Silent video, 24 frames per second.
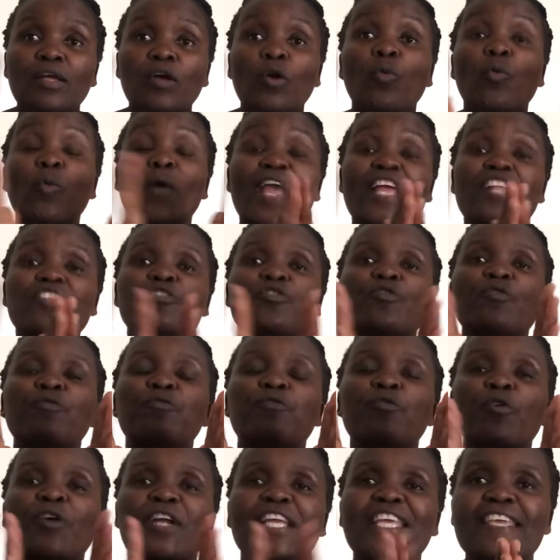When you
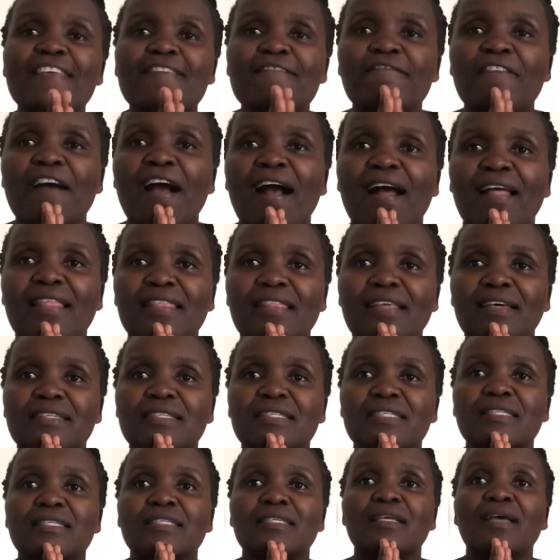forgive
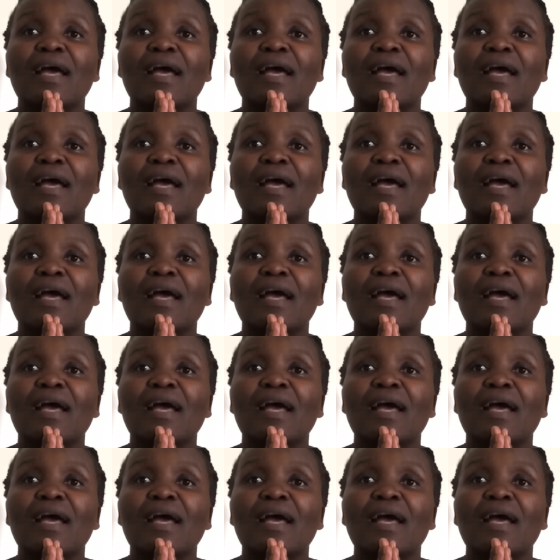others